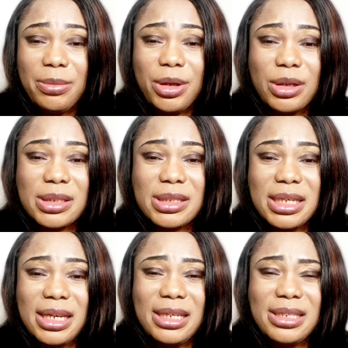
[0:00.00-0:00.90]
because
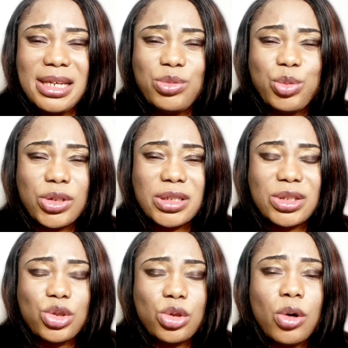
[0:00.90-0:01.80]
it
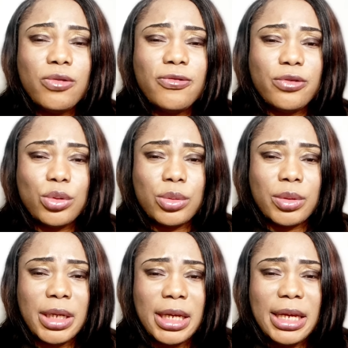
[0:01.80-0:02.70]
was so full.